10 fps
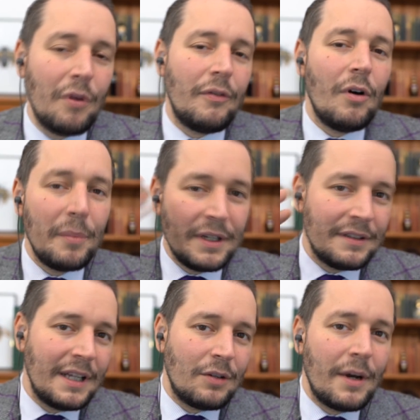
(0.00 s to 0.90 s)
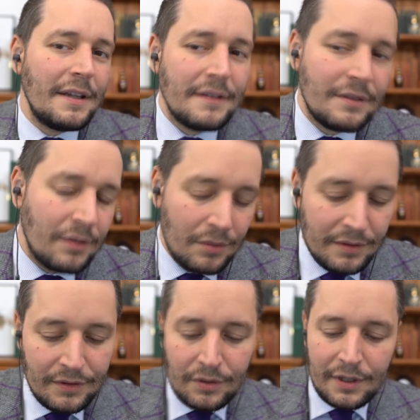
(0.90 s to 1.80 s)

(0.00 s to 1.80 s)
performing is like crazy, so it's